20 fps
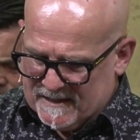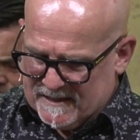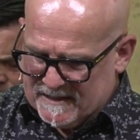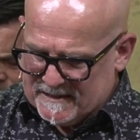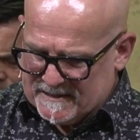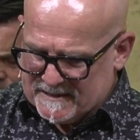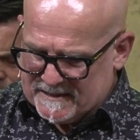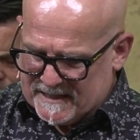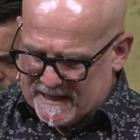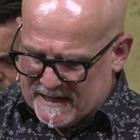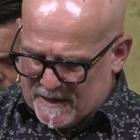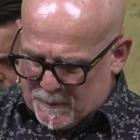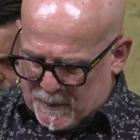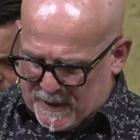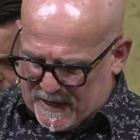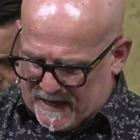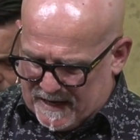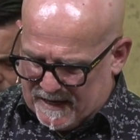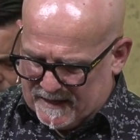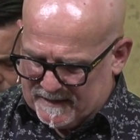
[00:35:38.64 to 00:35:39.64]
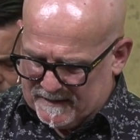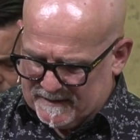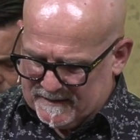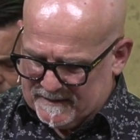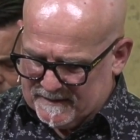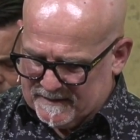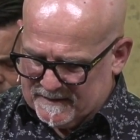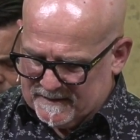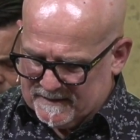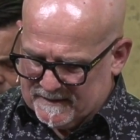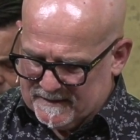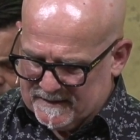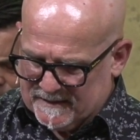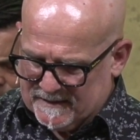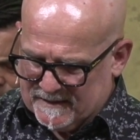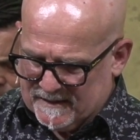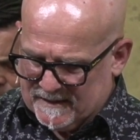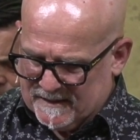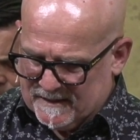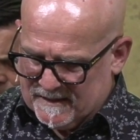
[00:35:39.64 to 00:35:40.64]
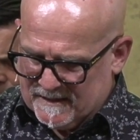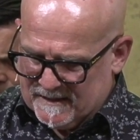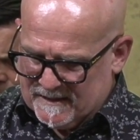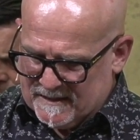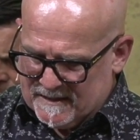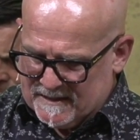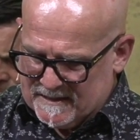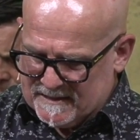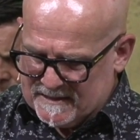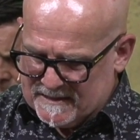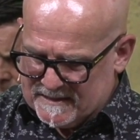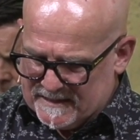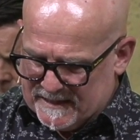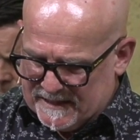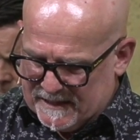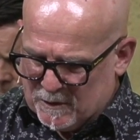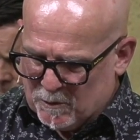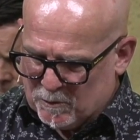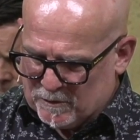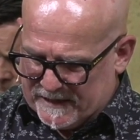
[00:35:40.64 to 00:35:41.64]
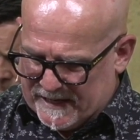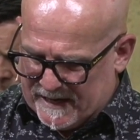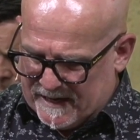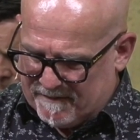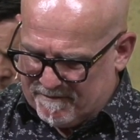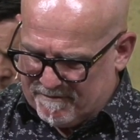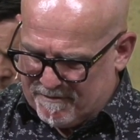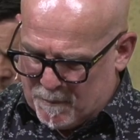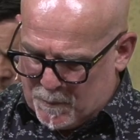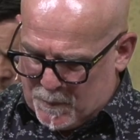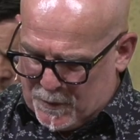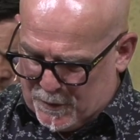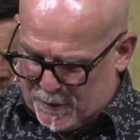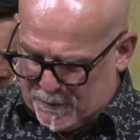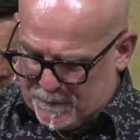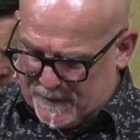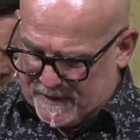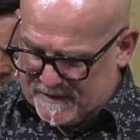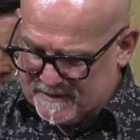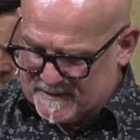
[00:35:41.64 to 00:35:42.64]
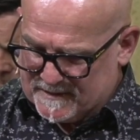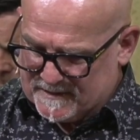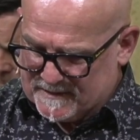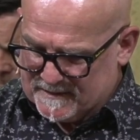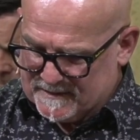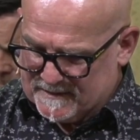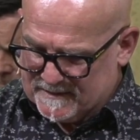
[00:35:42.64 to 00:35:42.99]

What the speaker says: Set apart, singled out for purpose.